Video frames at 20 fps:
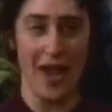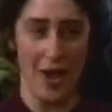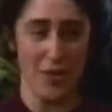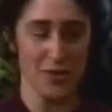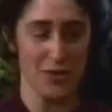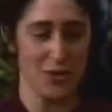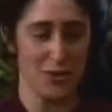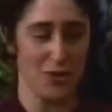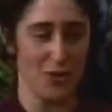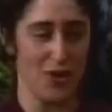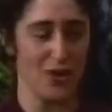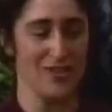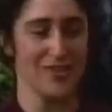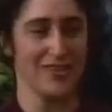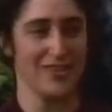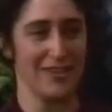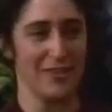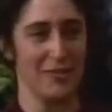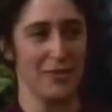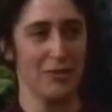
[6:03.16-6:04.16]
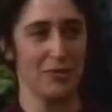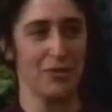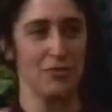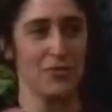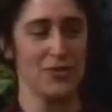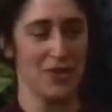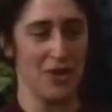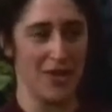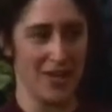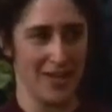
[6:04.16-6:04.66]
outdoors, living
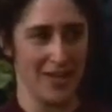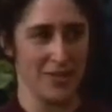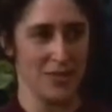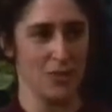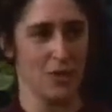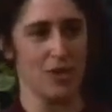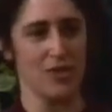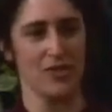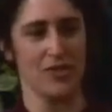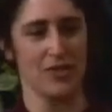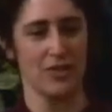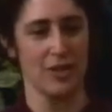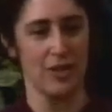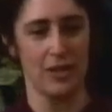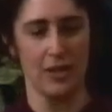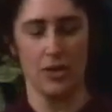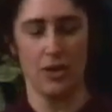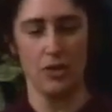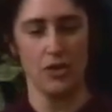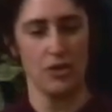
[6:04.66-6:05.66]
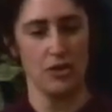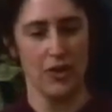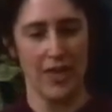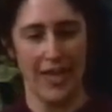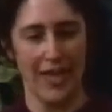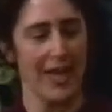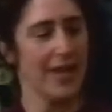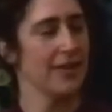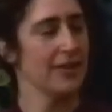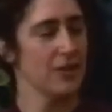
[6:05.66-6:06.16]
rooms are indoors. You know, you
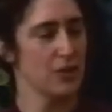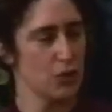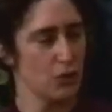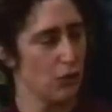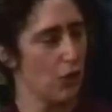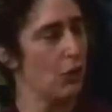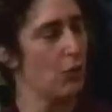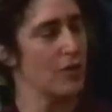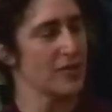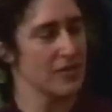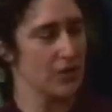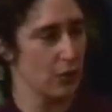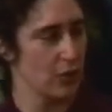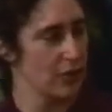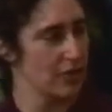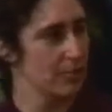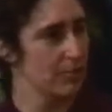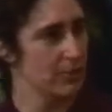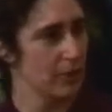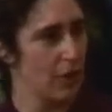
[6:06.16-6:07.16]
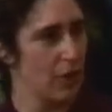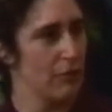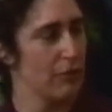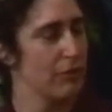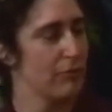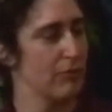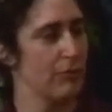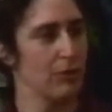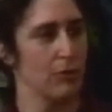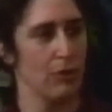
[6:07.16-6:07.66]
can't control what's going to blow
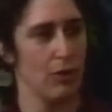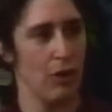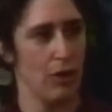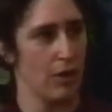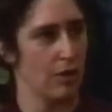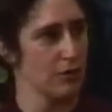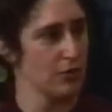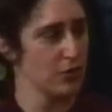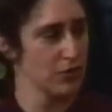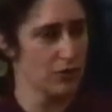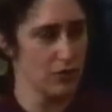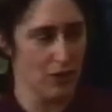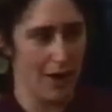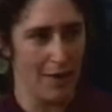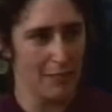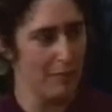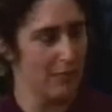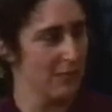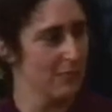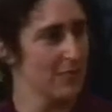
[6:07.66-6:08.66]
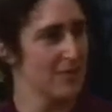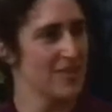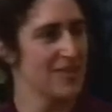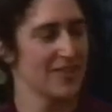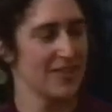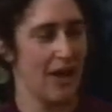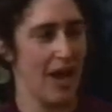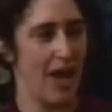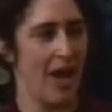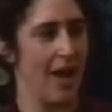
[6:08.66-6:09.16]
through or drop from the
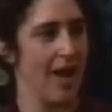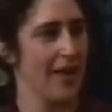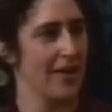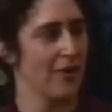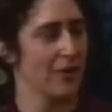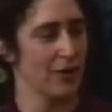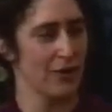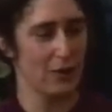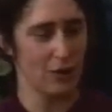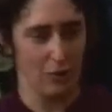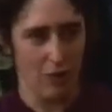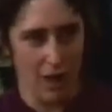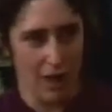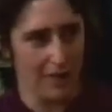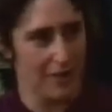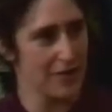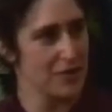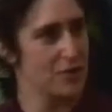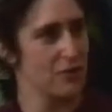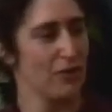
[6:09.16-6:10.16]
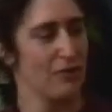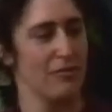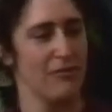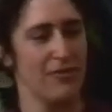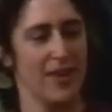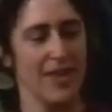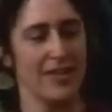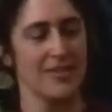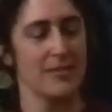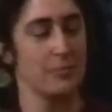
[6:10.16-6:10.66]
sky or crawl under a
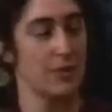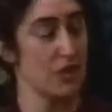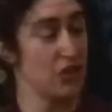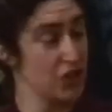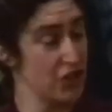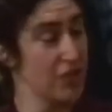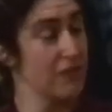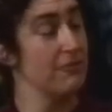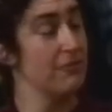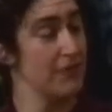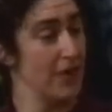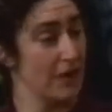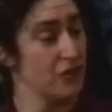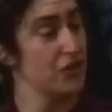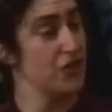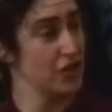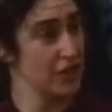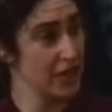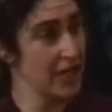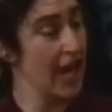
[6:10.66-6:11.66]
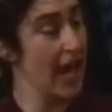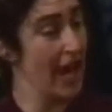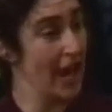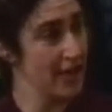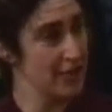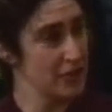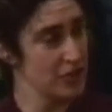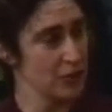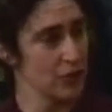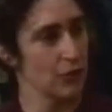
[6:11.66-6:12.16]
fence, but she felt she
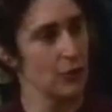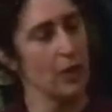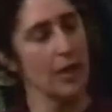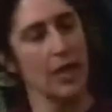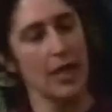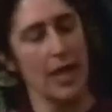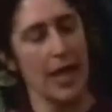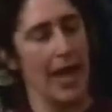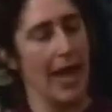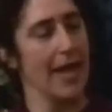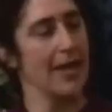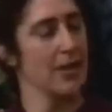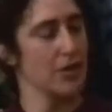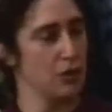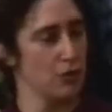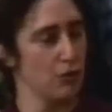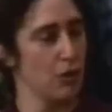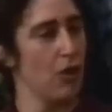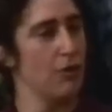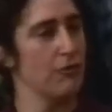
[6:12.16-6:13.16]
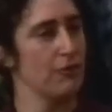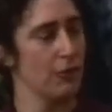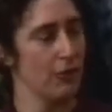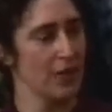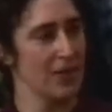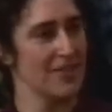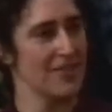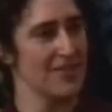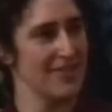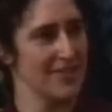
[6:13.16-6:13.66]
had to, and it drove her
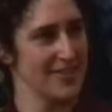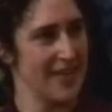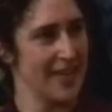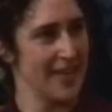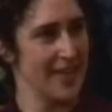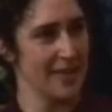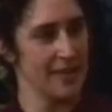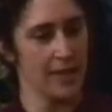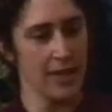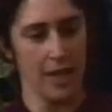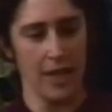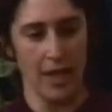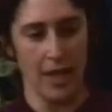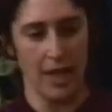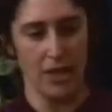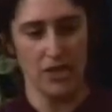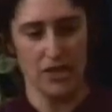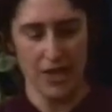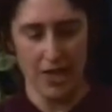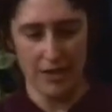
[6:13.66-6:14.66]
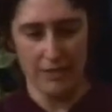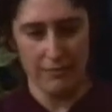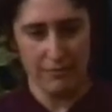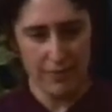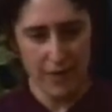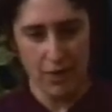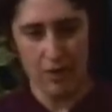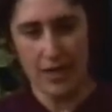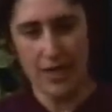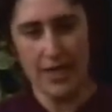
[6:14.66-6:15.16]
insane. And she had a
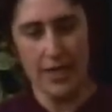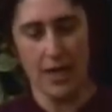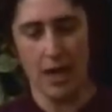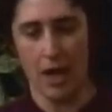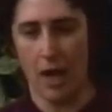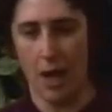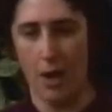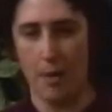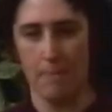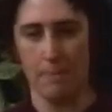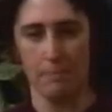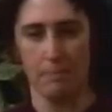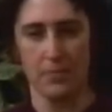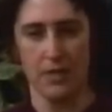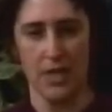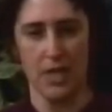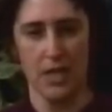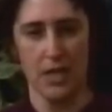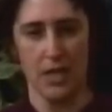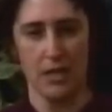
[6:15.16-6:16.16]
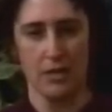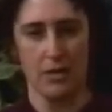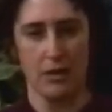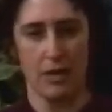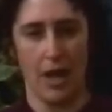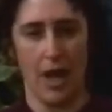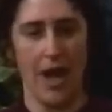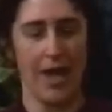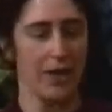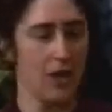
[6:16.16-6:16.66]
very,
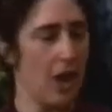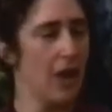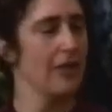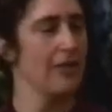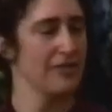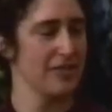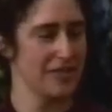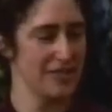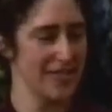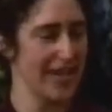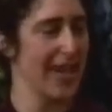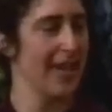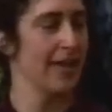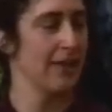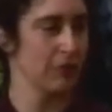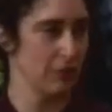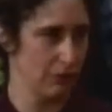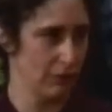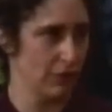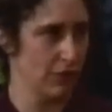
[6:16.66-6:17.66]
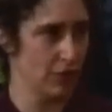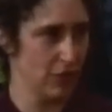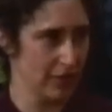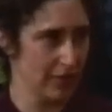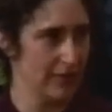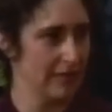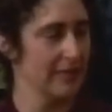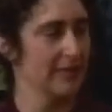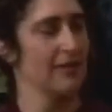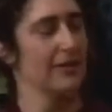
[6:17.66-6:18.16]
I call it the tailored look